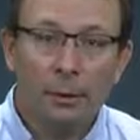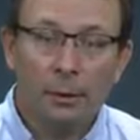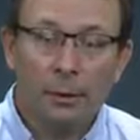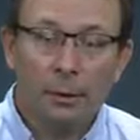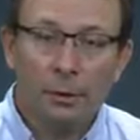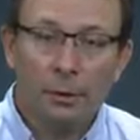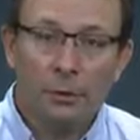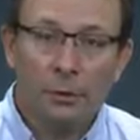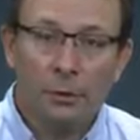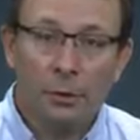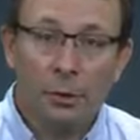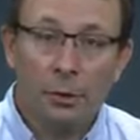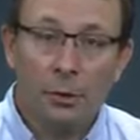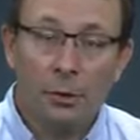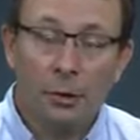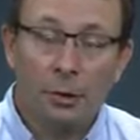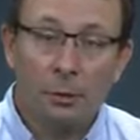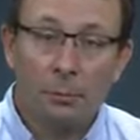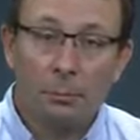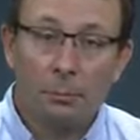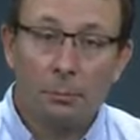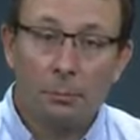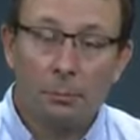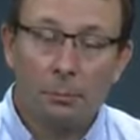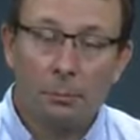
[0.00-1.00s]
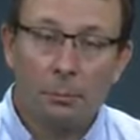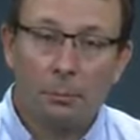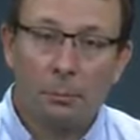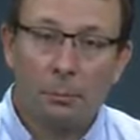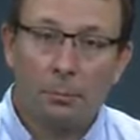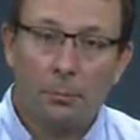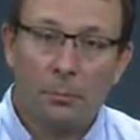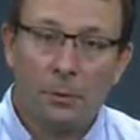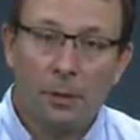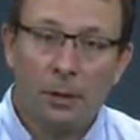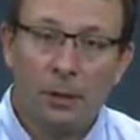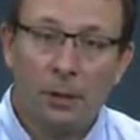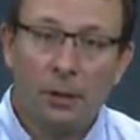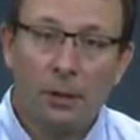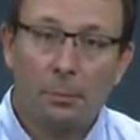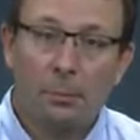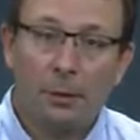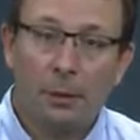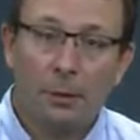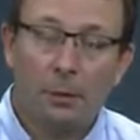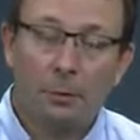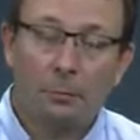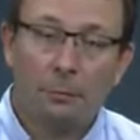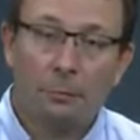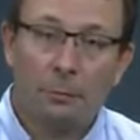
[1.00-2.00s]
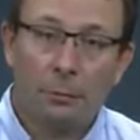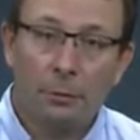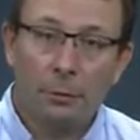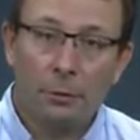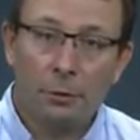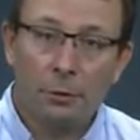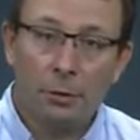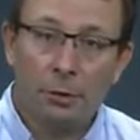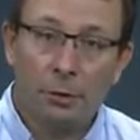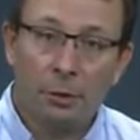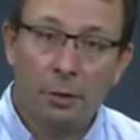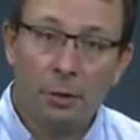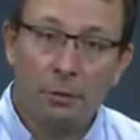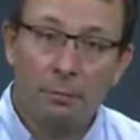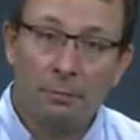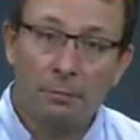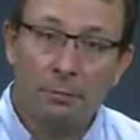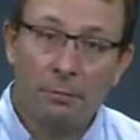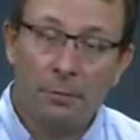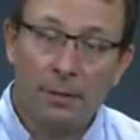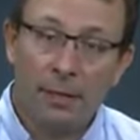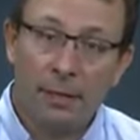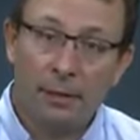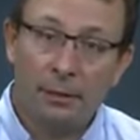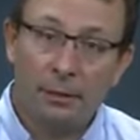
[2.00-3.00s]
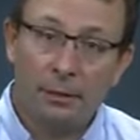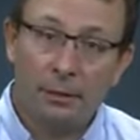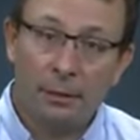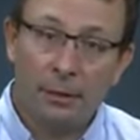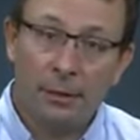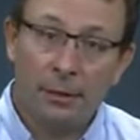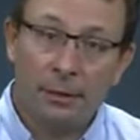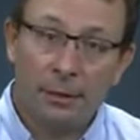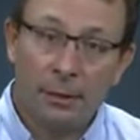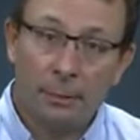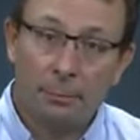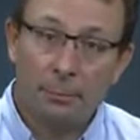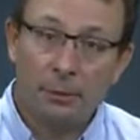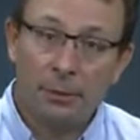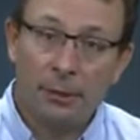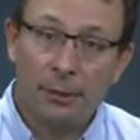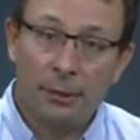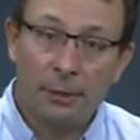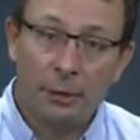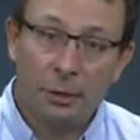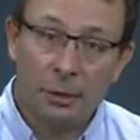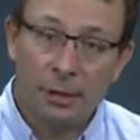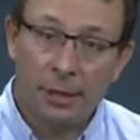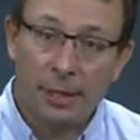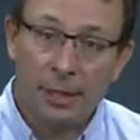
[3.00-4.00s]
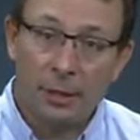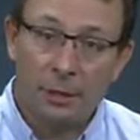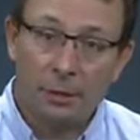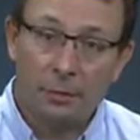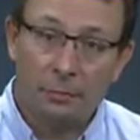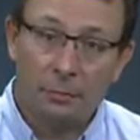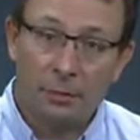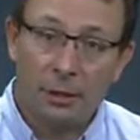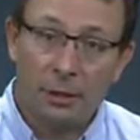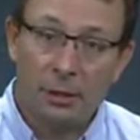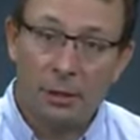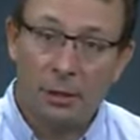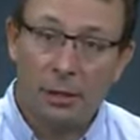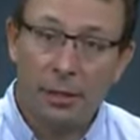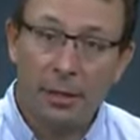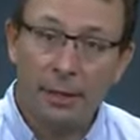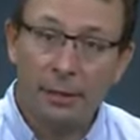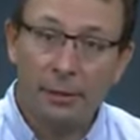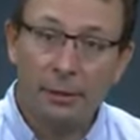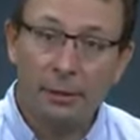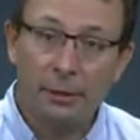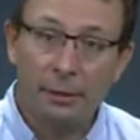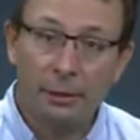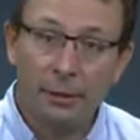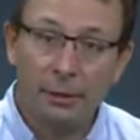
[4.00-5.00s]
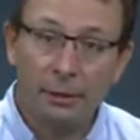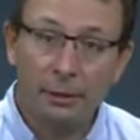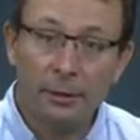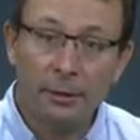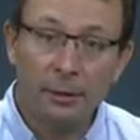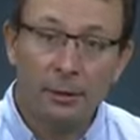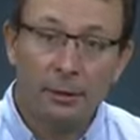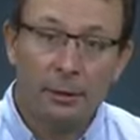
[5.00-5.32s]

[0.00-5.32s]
So in thinking about the future, if that heat uptake changes very slightly,